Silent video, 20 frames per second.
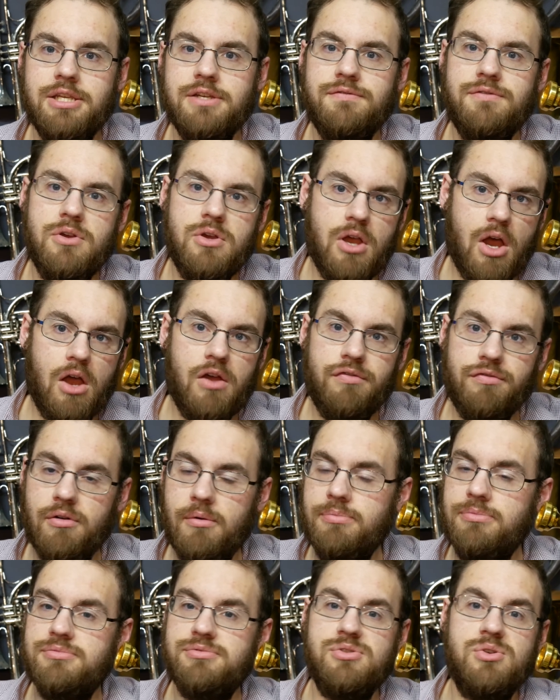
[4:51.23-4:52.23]
If you go
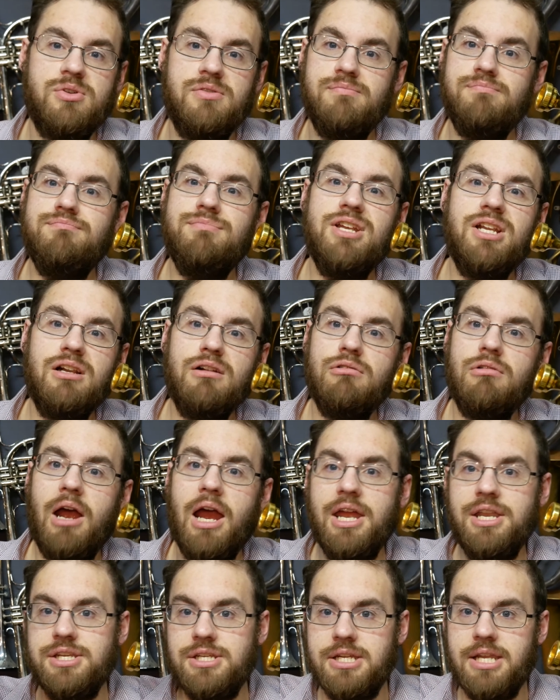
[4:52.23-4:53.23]
from sort of middle
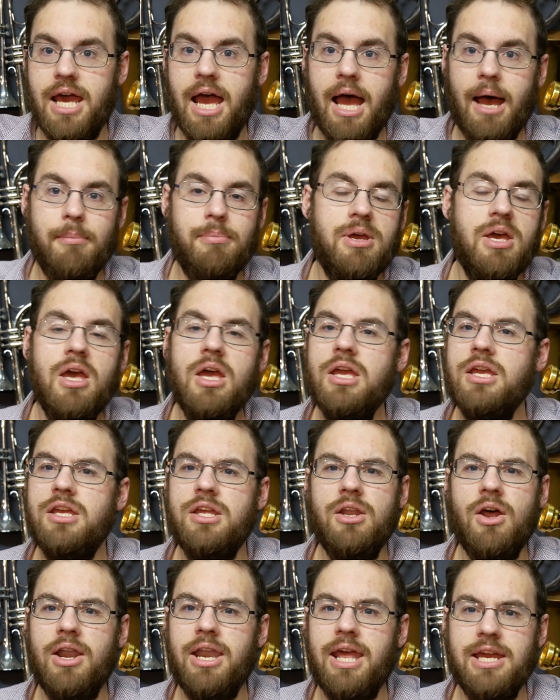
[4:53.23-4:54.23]
range and up, you
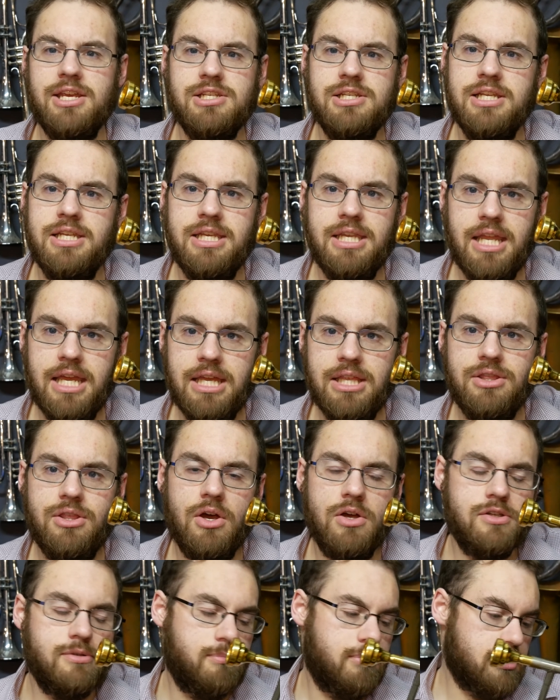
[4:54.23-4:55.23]
don't actually need
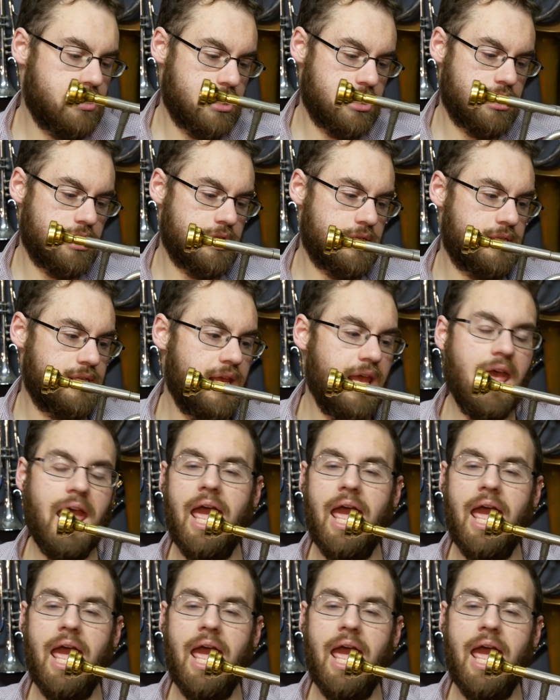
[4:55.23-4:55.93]
those positions.